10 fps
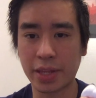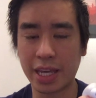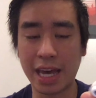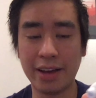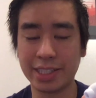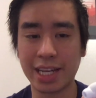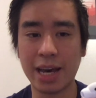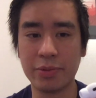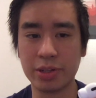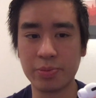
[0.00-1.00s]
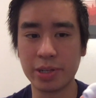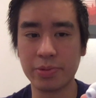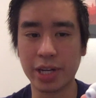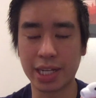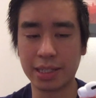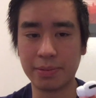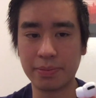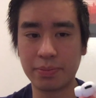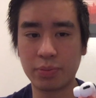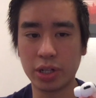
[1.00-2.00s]
it hasn't happened to me, but I can
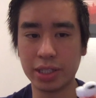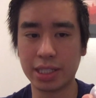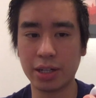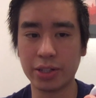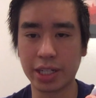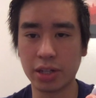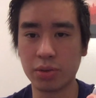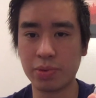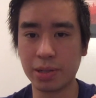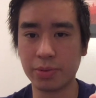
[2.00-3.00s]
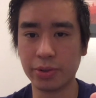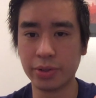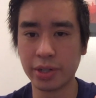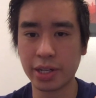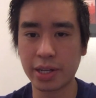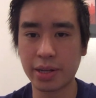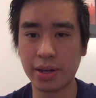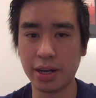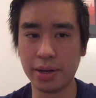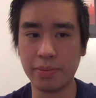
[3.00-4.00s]
probably tell like other people
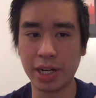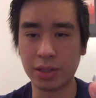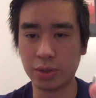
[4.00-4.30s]
might